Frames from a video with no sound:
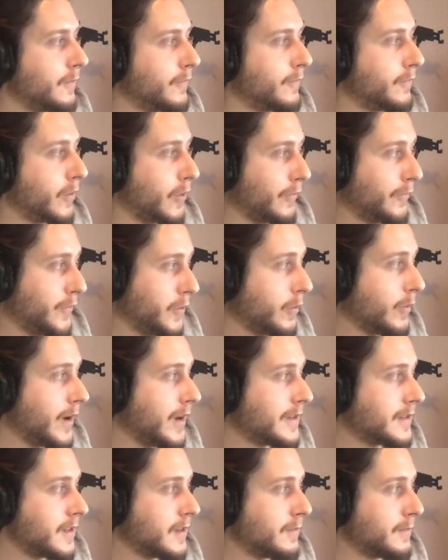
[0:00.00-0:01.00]
for a few
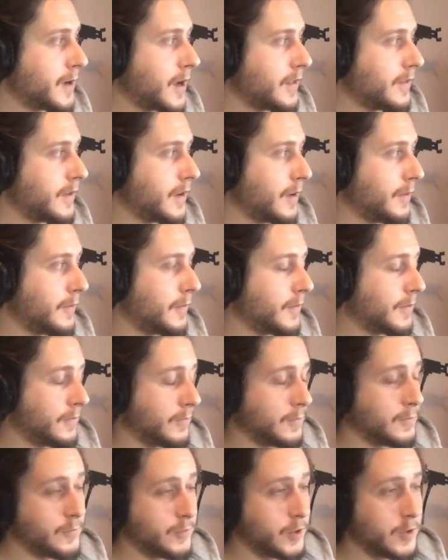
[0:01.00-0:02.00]
reasons, but
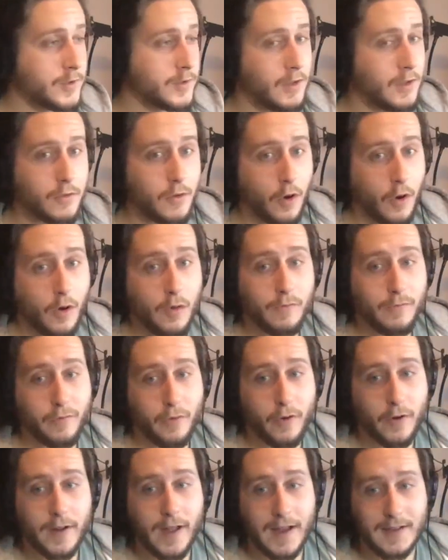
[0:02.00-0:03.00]
just their own
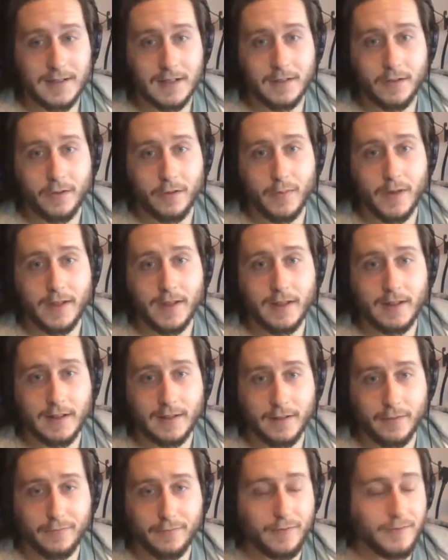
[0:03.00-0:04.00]
forecast that they were making,
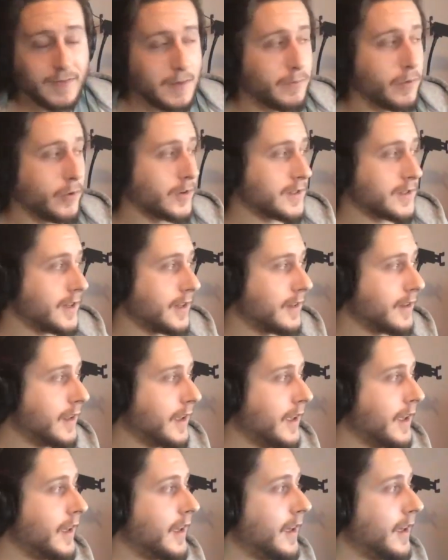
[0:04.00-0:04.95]
like the 50%